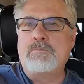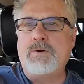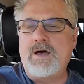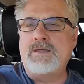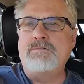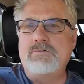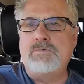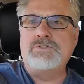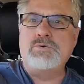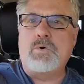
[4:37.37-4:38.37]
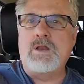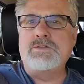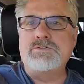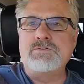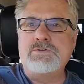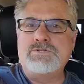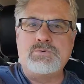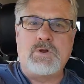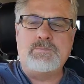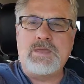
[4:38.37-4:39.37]
but what you want to do is
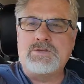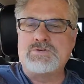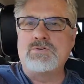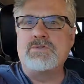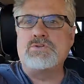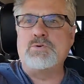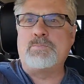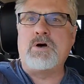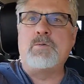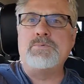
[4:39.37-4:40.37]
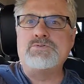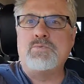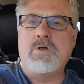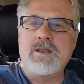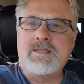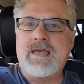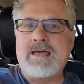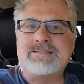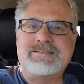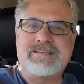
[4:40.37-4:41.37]
you want to make sure that your pump is running
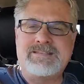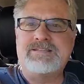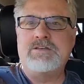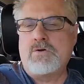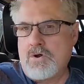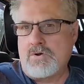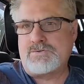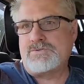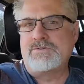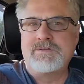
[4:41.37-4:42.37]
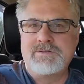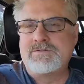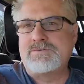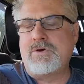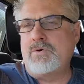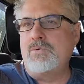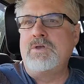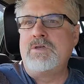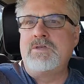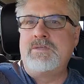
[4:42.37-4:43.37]
at 60 hertz. So
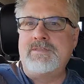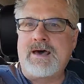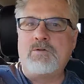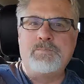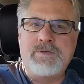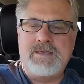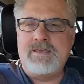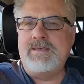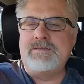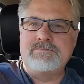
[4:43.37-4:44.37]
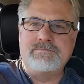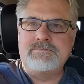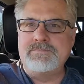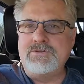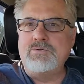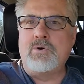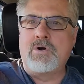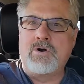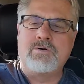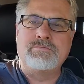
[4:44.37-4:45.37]
that'll be
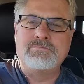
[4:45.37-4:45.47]
your